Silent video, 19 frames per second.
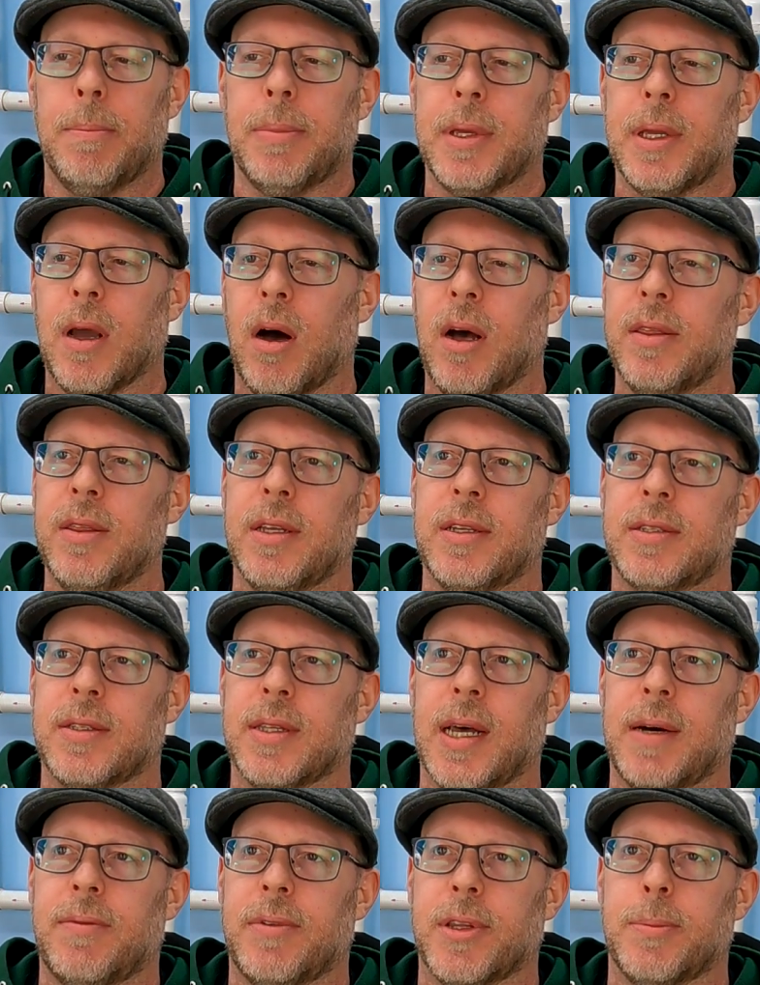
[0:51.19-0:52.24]
Beyond this
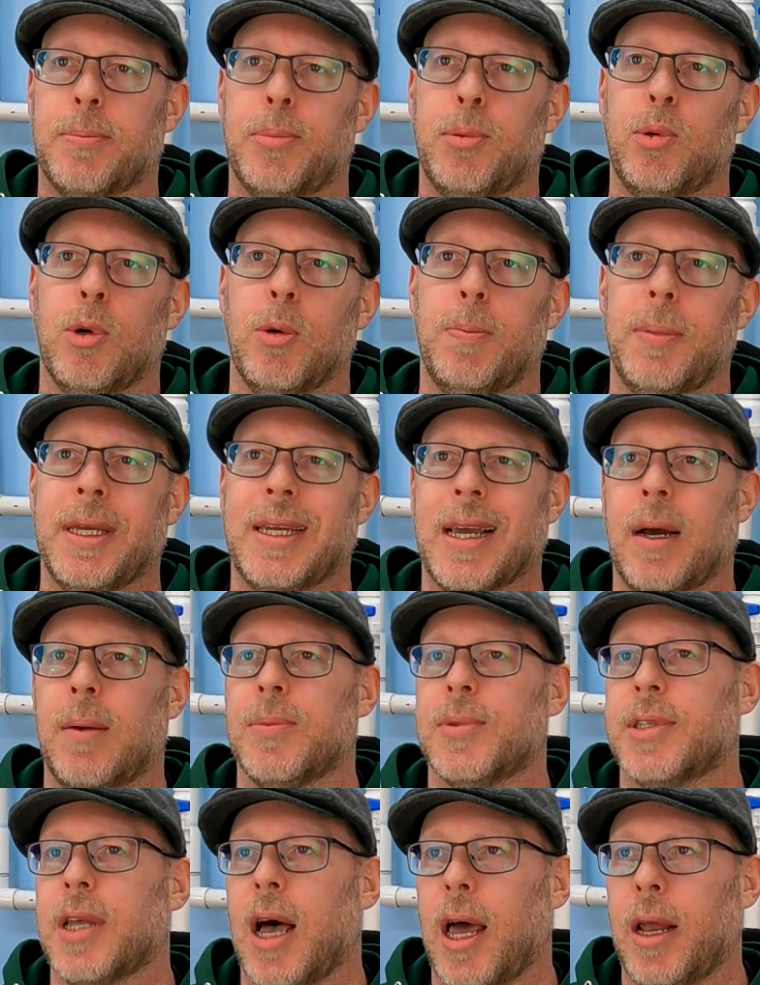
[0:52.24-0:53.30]
level, the pool
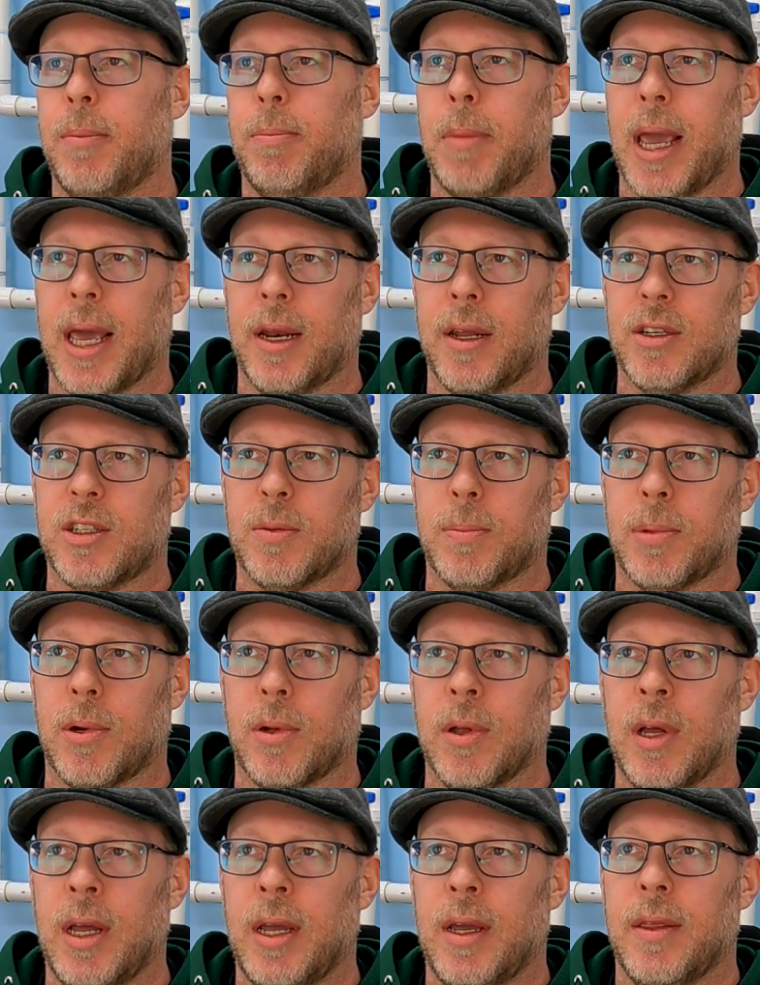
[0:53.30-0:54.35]
becomes
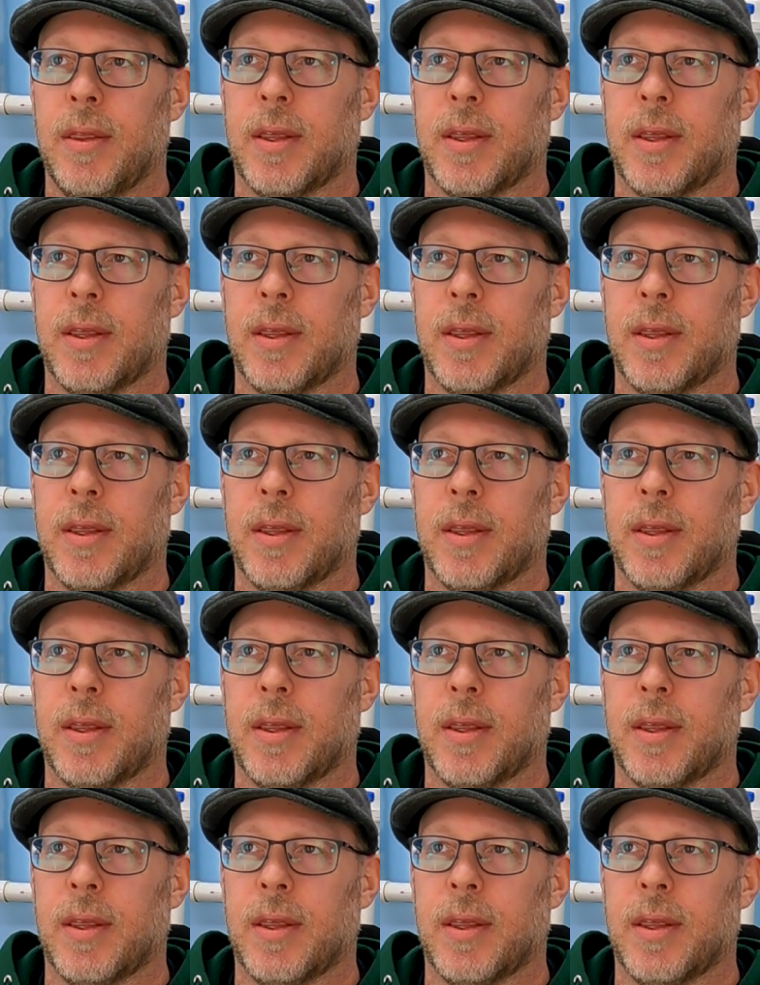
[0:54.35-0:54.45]
unmanageable.